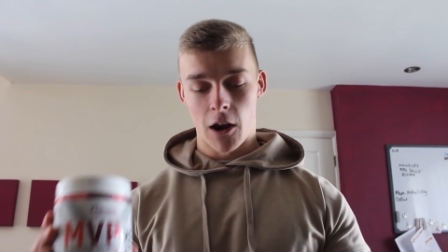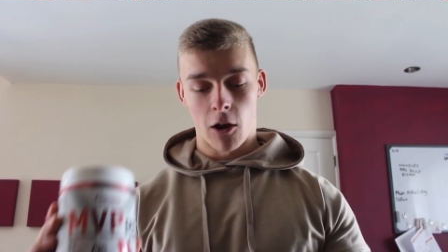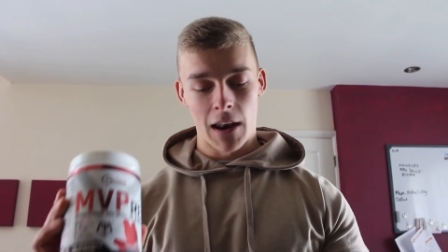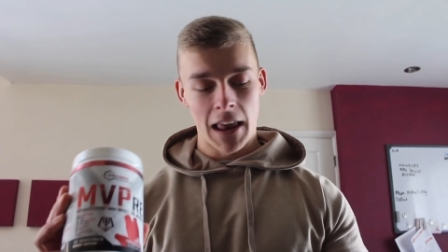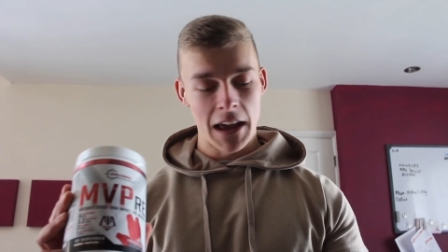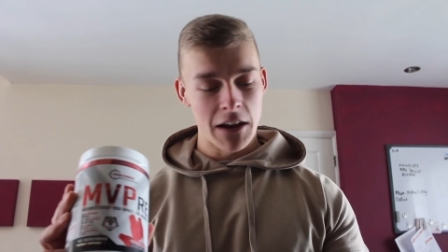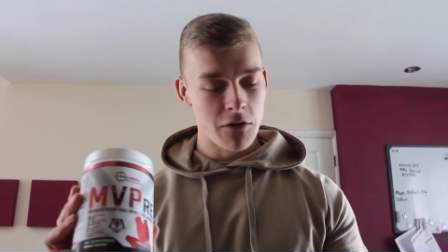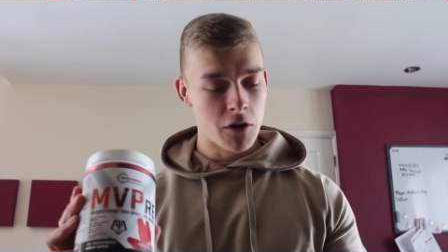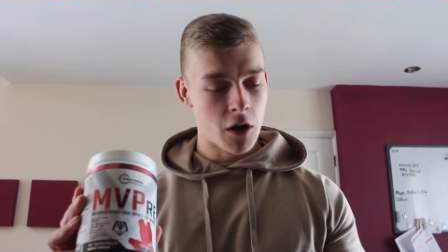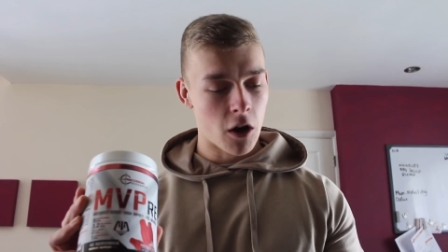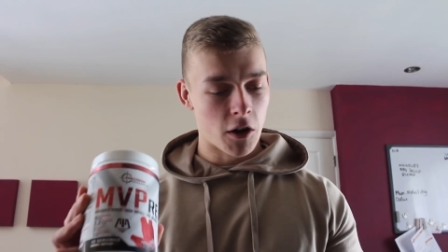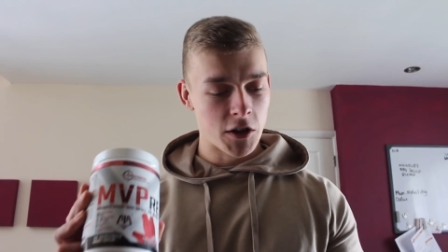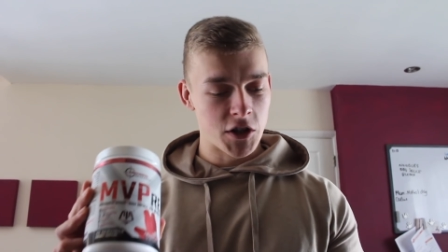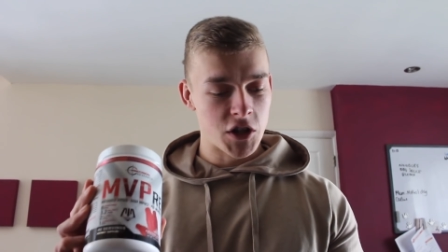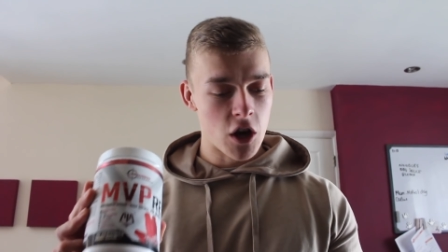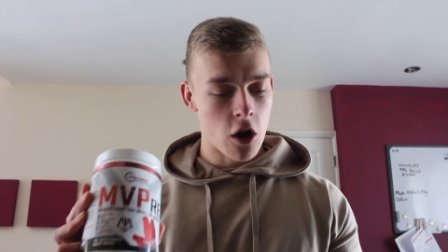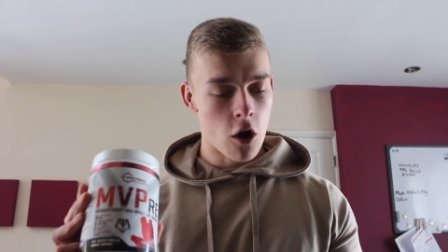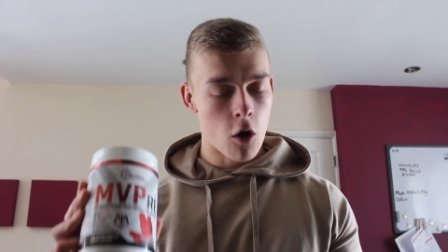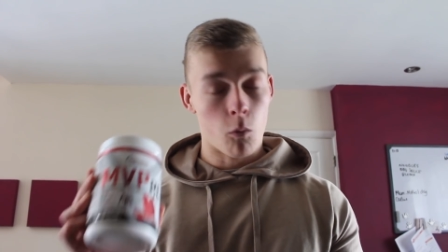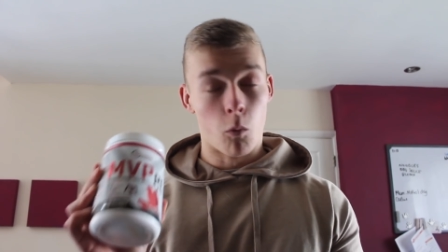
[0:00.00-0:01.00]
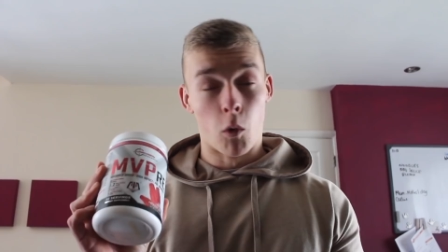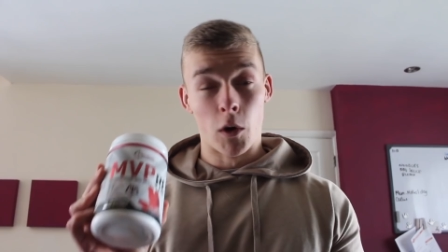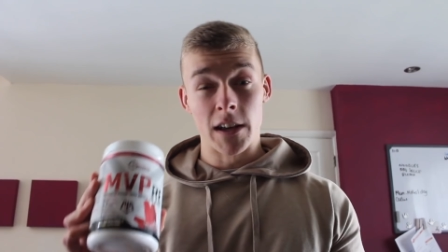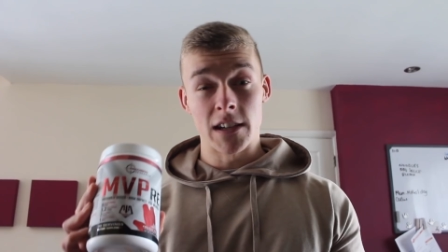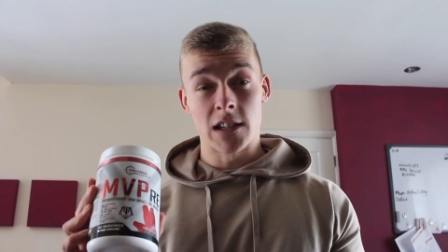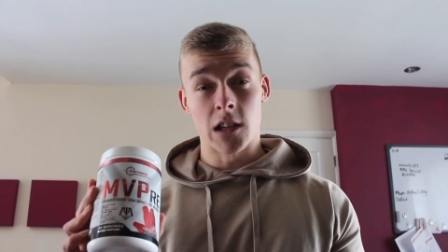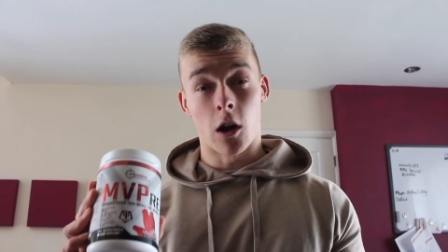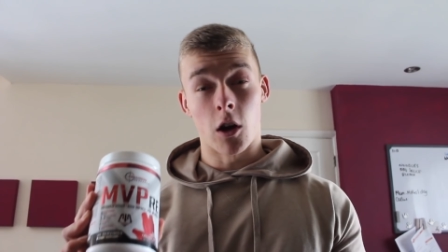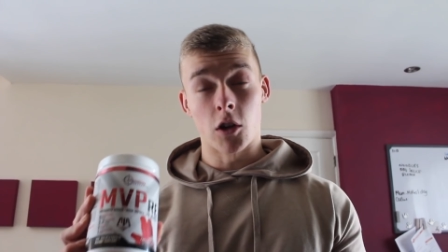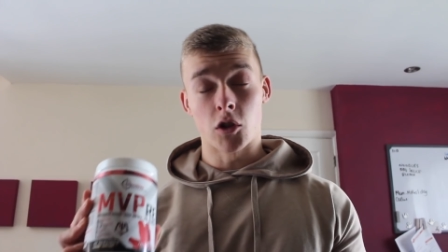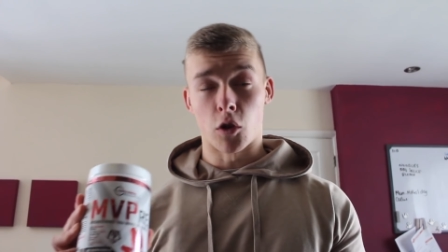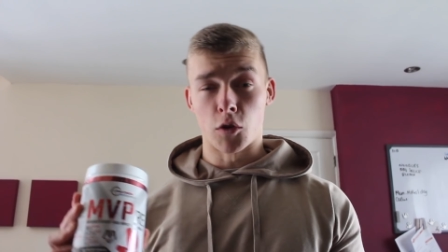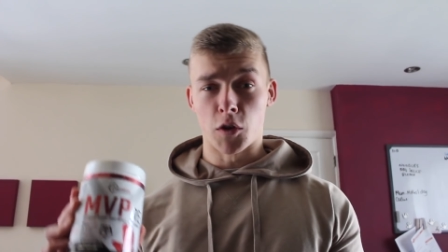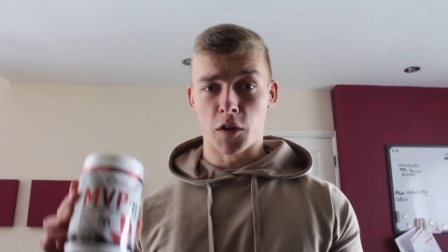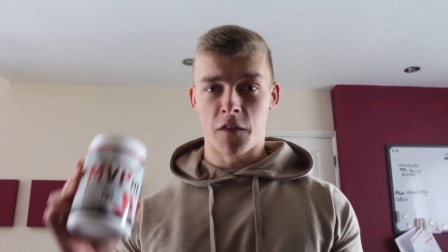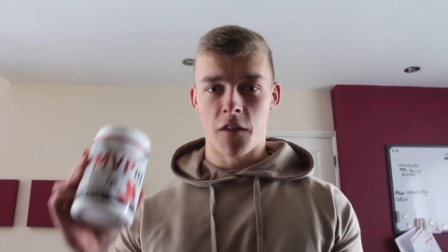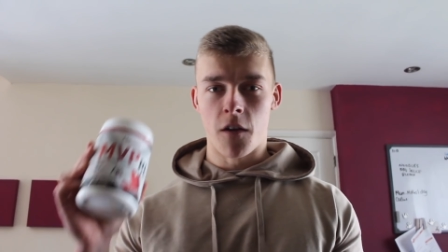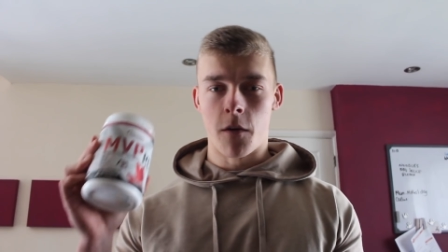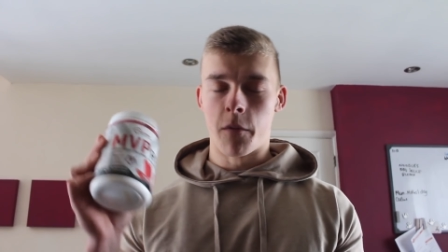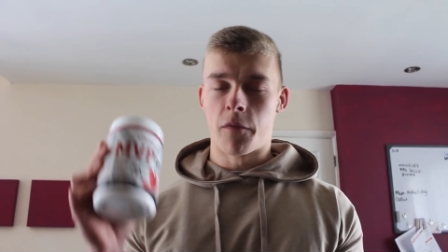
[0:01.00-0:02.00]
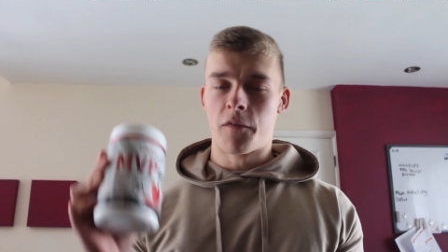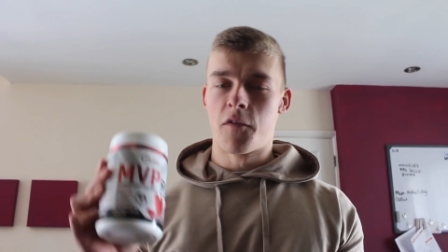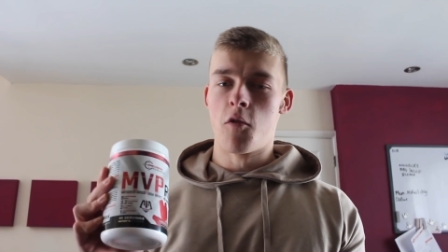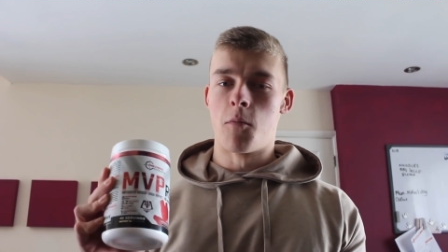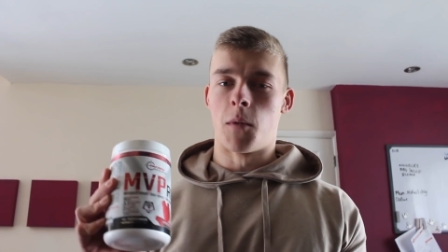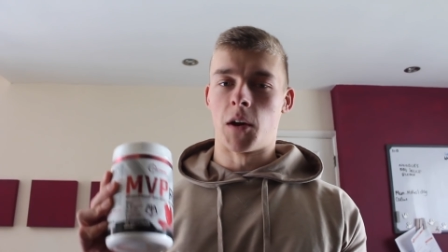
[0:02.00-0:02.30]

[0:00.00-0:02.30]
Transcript: and I'll let you guys know what it's like so I'll just film a few